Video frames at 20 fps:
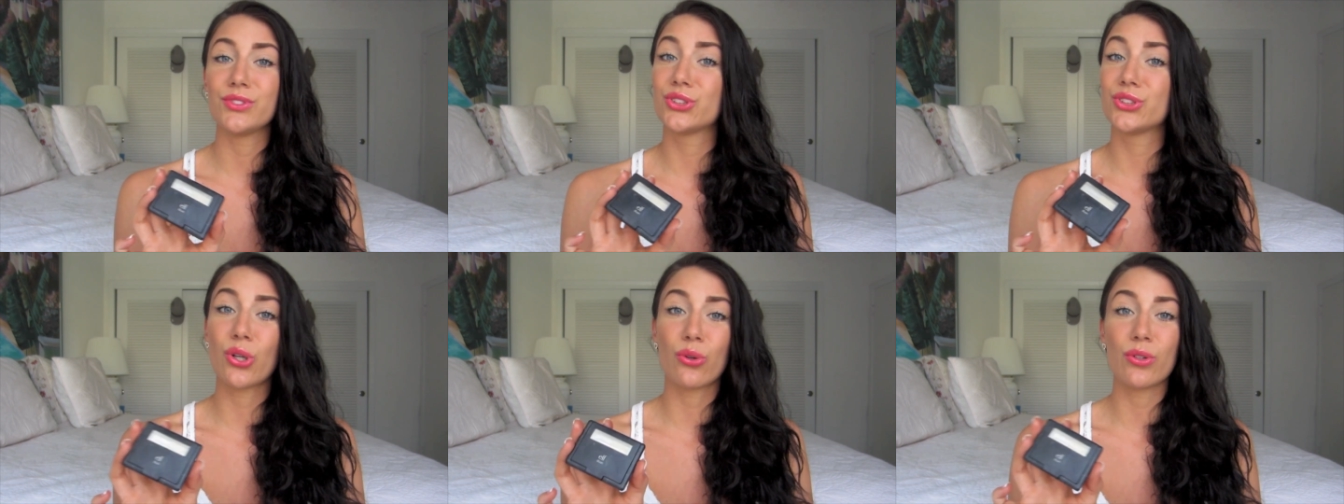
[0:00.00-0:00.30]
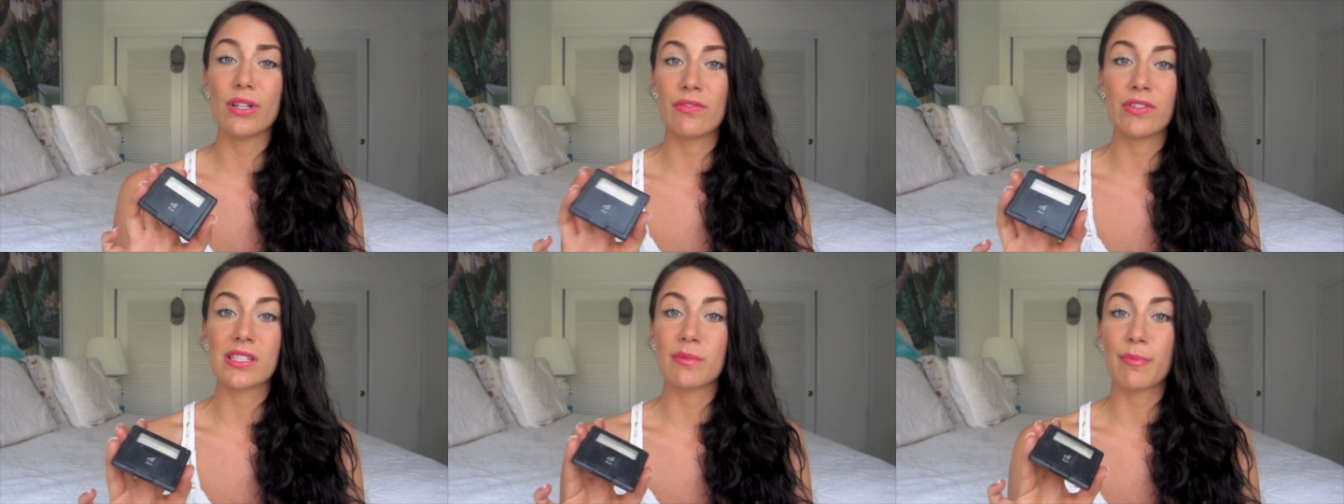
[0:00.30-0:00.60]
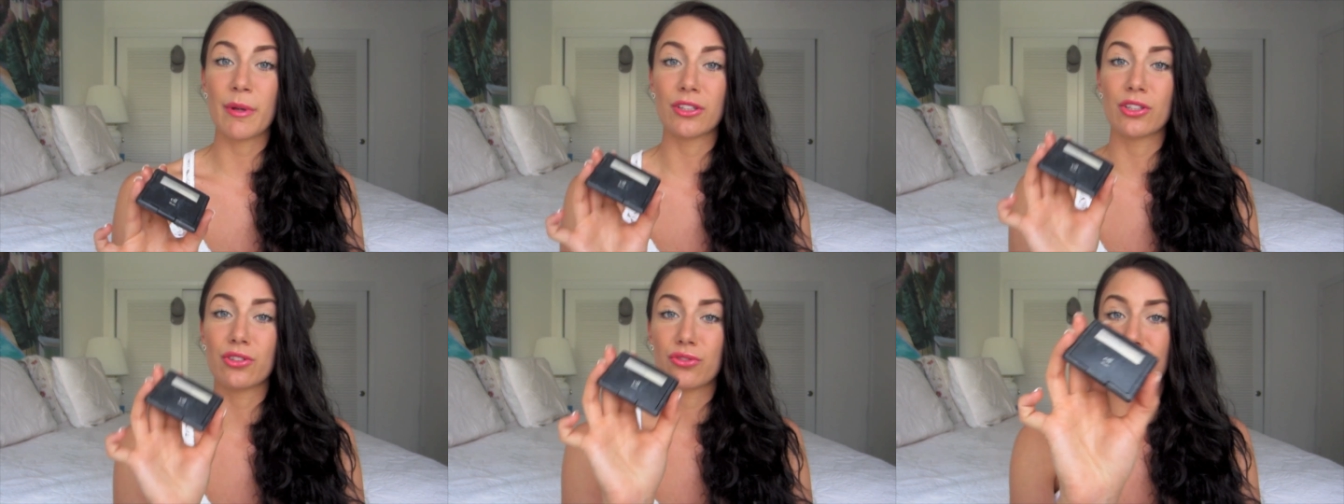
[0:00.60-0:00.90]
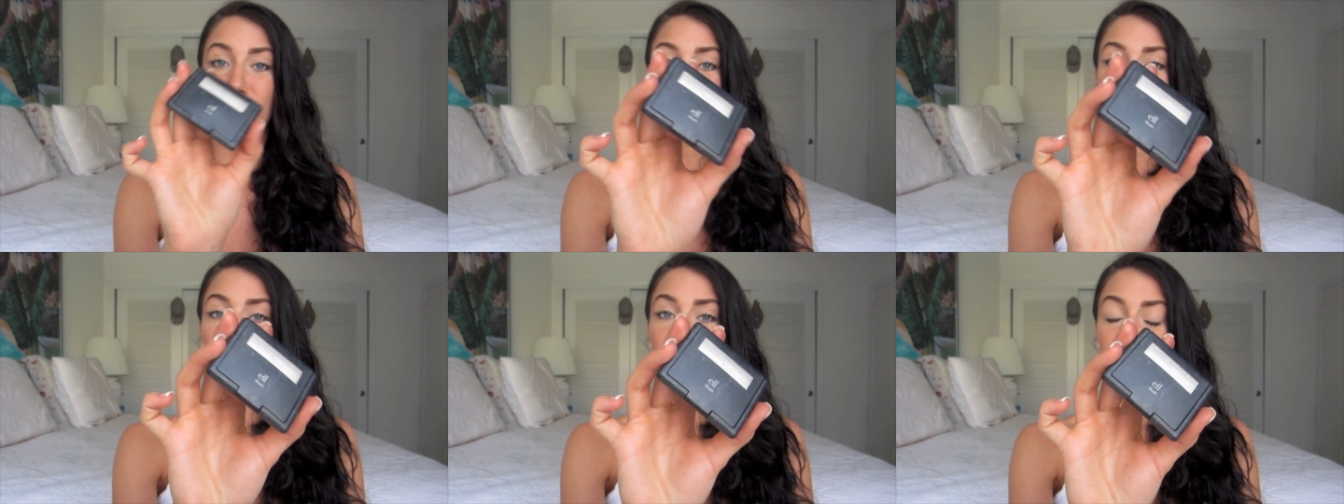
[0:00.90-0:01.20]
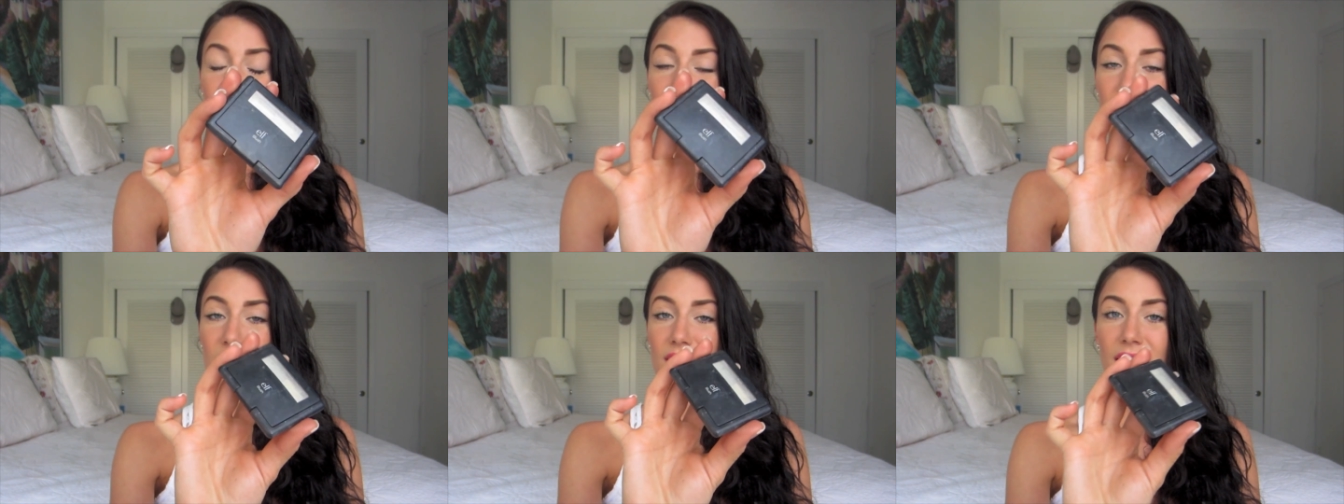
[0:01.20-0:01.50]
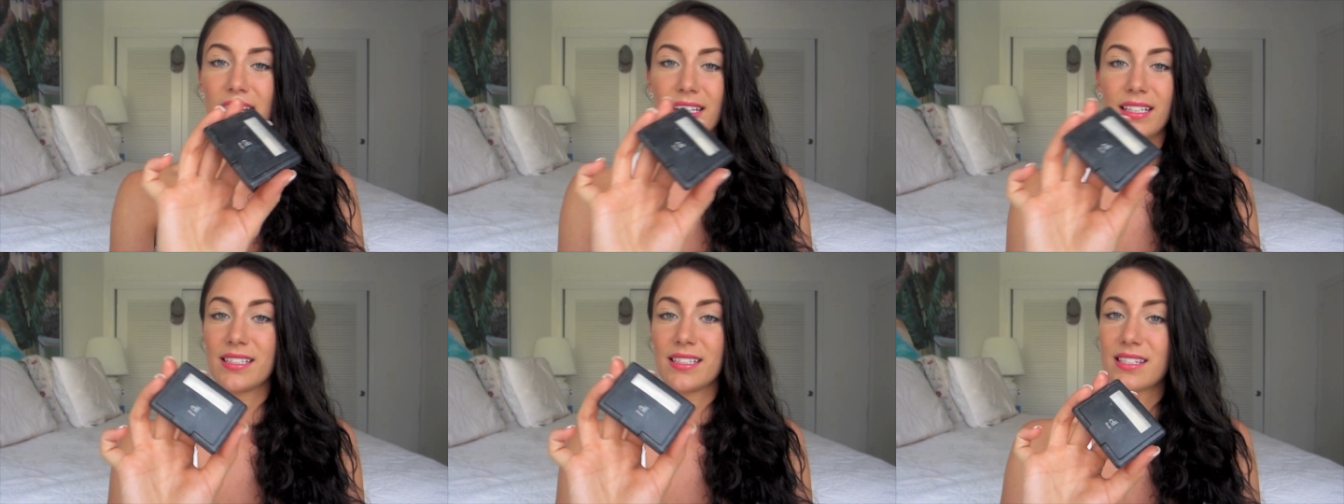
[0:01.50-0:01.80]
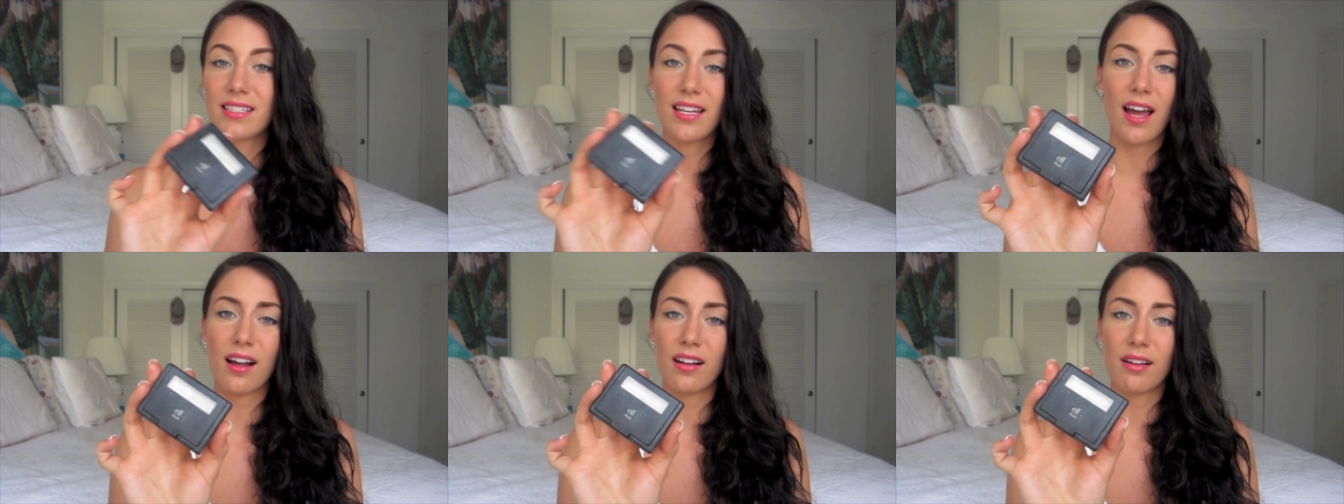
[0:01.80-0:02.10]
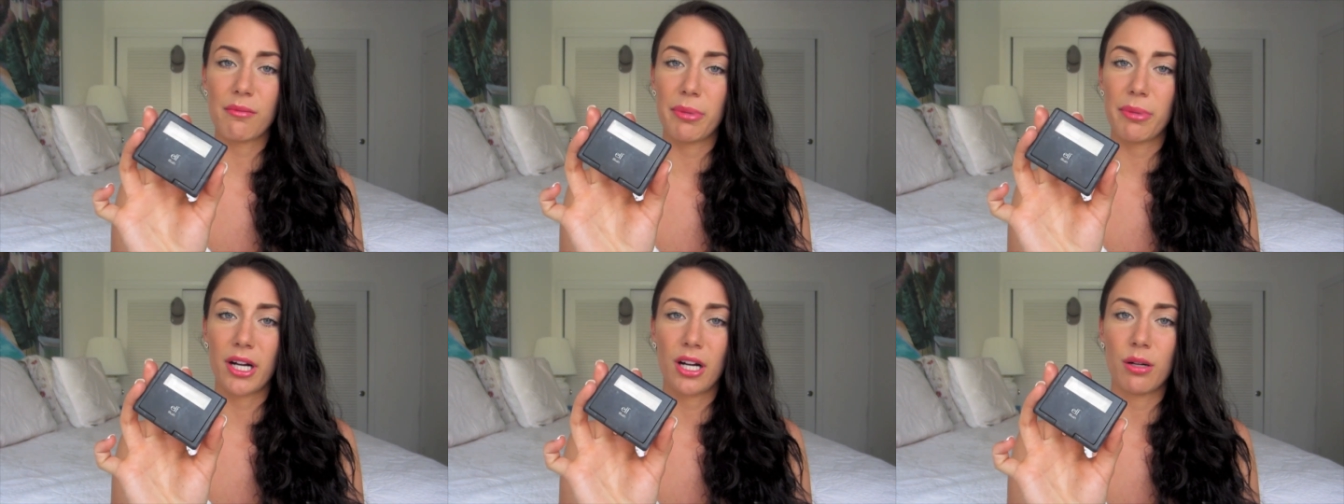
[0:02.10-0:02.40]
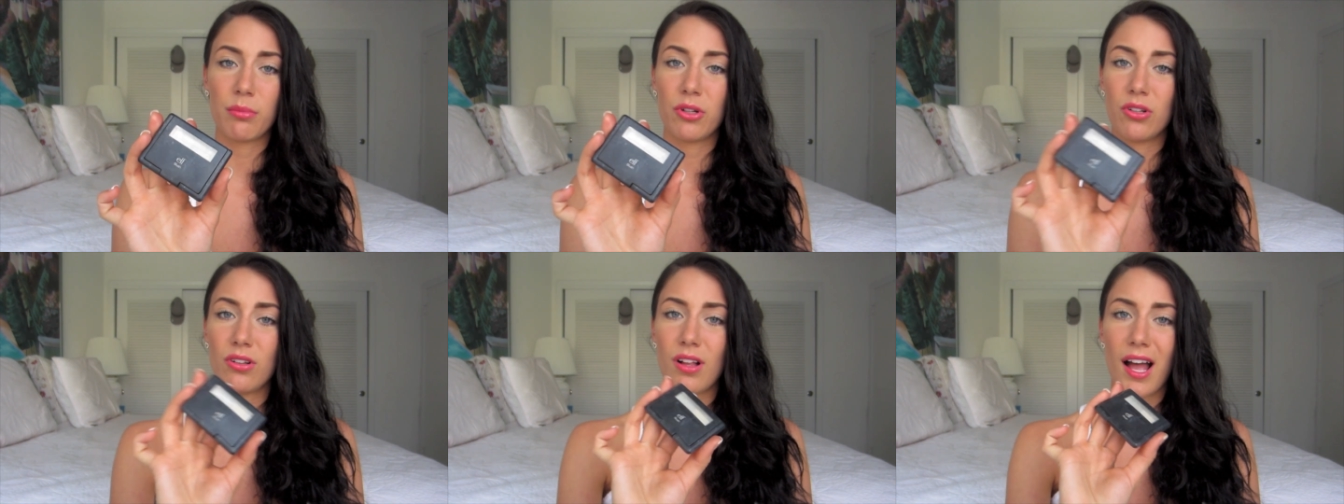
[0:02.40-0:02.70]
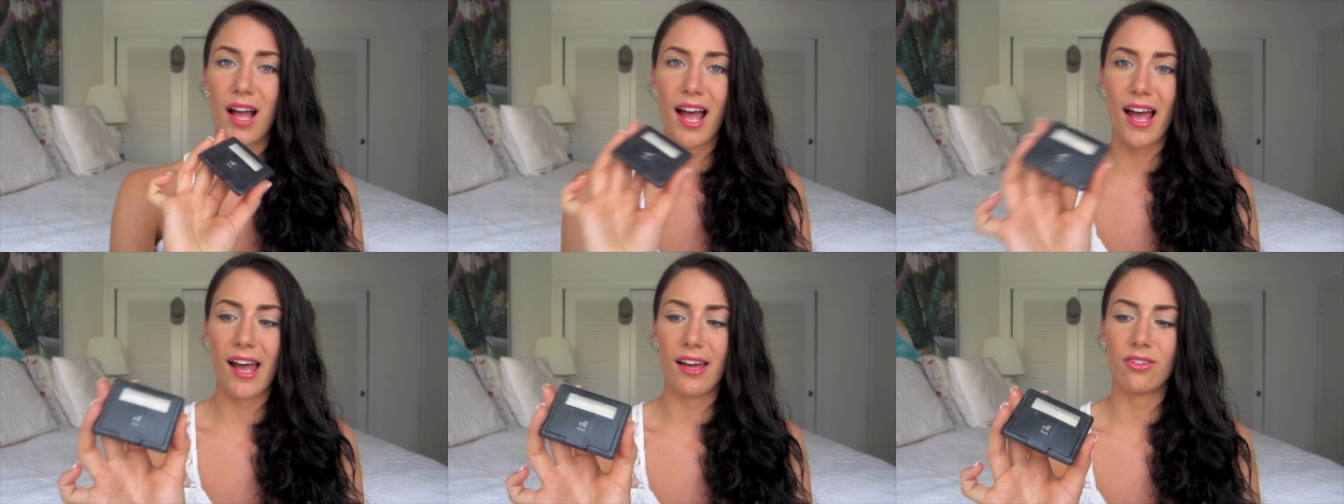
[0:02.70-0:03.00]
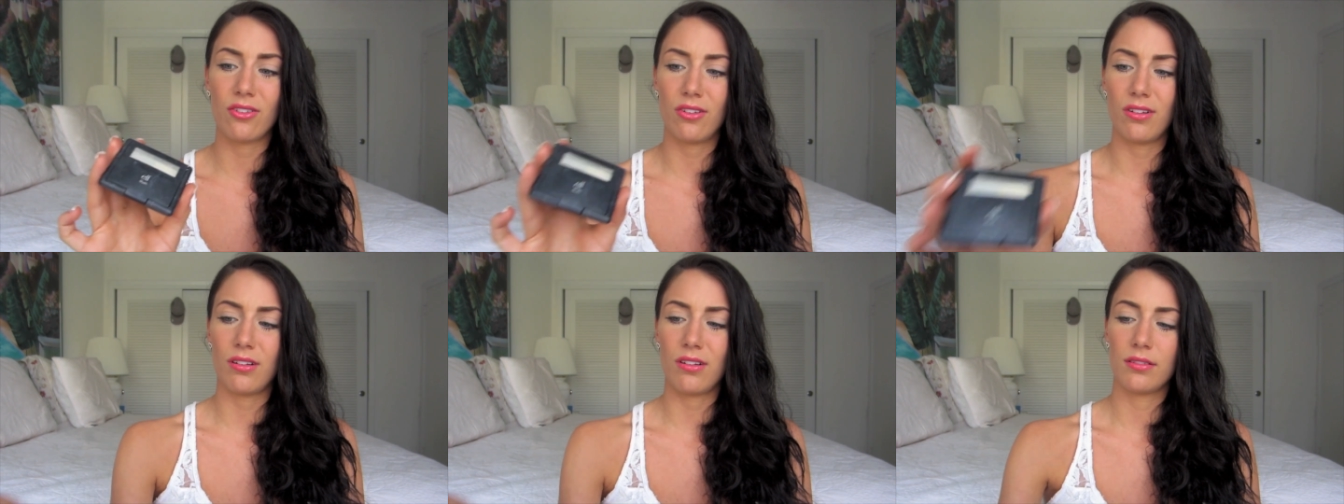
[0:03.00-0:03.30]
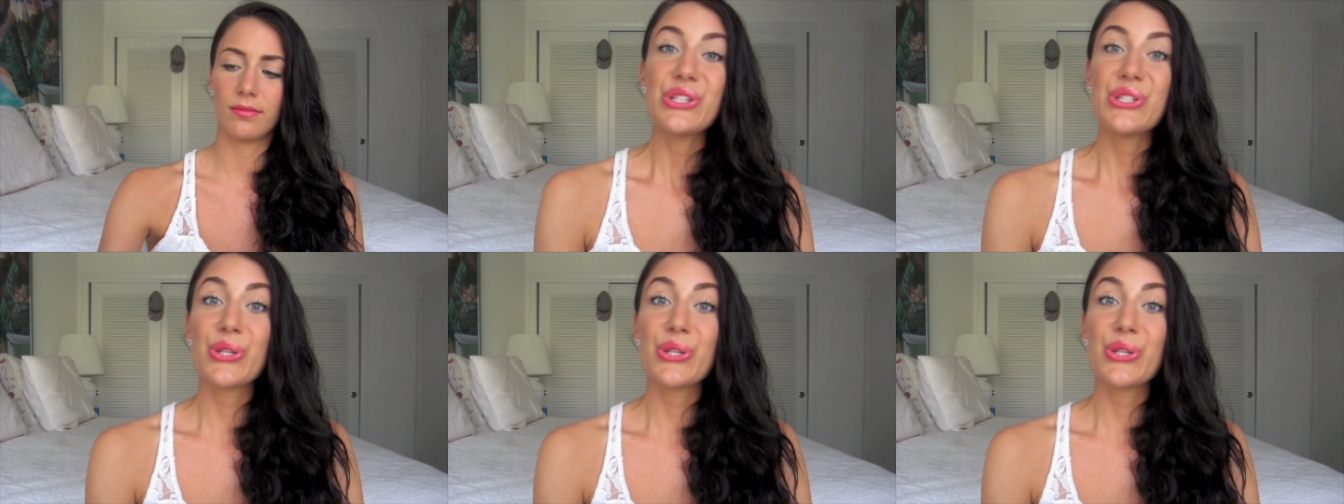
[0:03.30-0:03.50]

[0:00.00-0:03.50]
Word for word: don't even spend the $3 on that. It's not comparable at all.